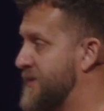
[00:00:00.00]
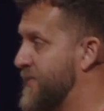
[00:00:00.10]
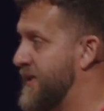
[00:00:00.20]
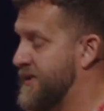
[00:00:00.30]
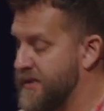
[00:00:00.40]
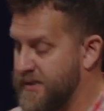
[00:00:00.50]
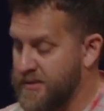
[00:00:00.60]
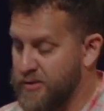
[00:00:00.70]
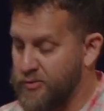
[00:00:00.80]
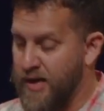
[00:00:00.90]
but it's this
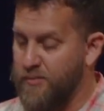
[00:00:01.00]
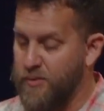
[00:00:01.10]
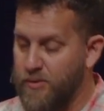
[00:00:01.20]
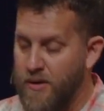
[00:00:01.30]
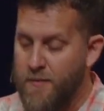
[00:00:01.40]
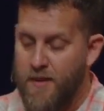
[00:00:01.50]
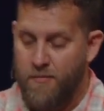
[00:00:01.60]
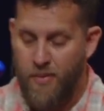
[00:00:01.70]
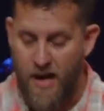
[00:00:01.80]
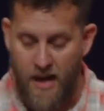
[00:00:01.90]
incredible
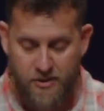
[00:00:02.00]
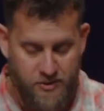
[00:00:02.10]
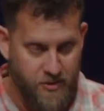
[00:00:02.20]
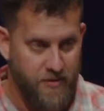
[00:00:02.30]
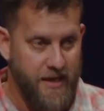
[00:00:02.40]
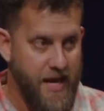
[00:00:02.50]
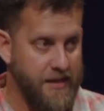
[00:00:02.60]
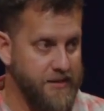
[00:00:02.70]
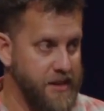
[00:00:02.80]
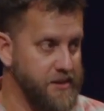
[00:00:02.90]
posture that
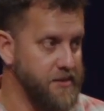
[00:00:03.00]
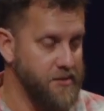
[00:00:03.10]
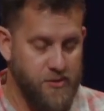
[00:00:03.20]
God teaches us,